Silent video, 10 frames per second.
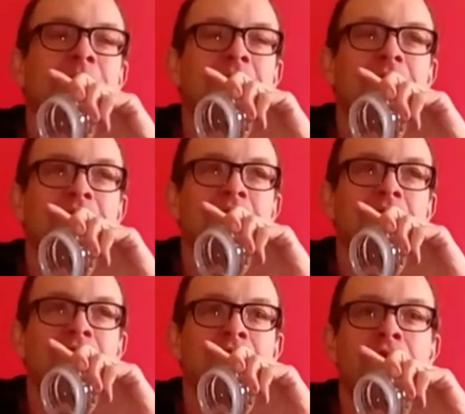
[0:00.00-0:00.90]
But
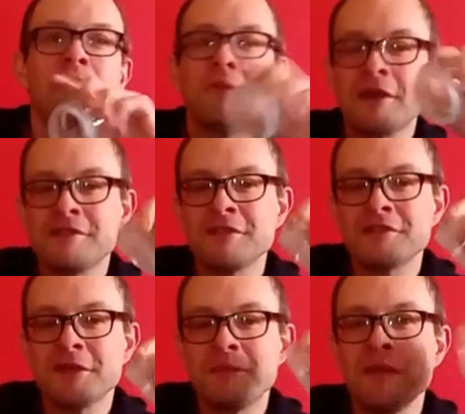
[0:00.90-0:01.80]
Floral,
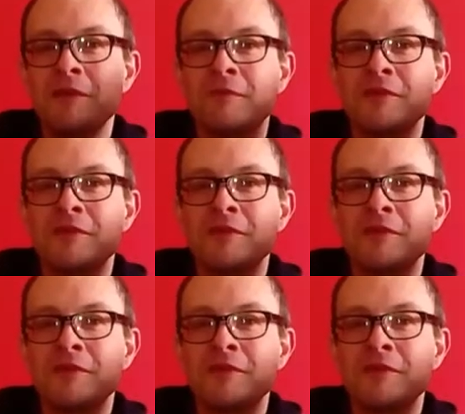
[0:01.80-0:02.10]
Exotic Bloom,